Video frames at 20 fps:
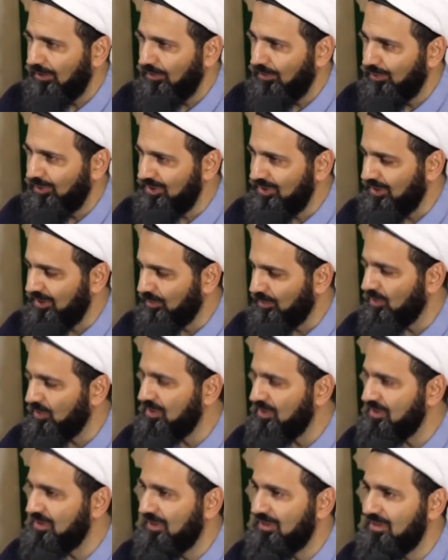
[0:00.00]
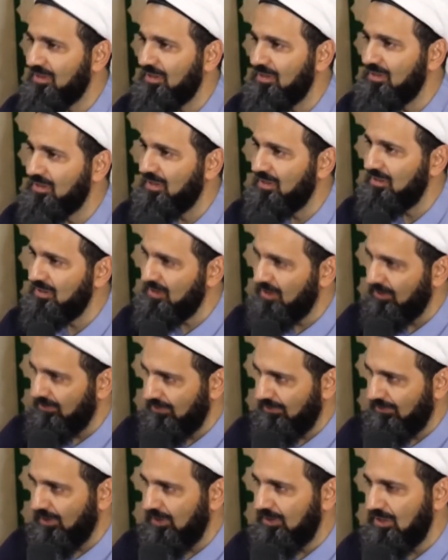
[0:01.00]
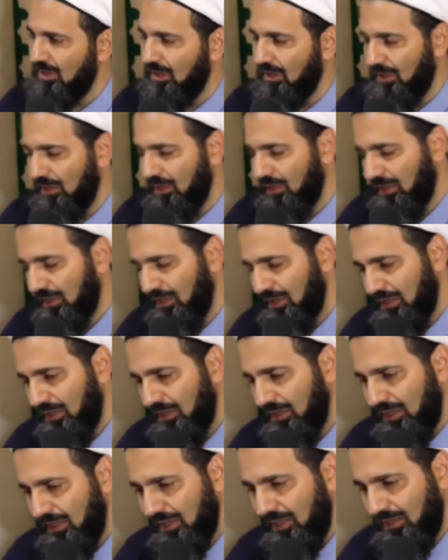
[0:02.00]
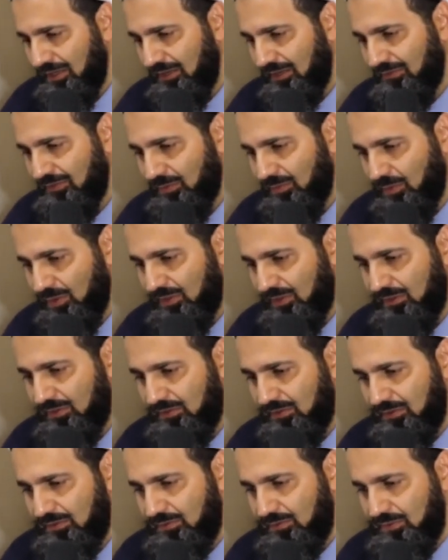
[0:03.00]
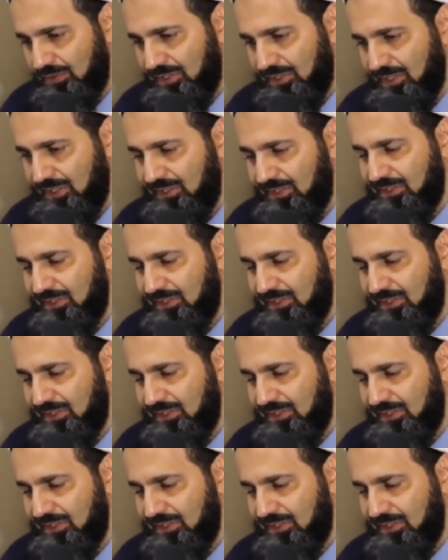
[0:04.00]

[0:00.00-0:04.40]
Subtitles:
For example, he sits and he says 7 Fatiha, and everyone recites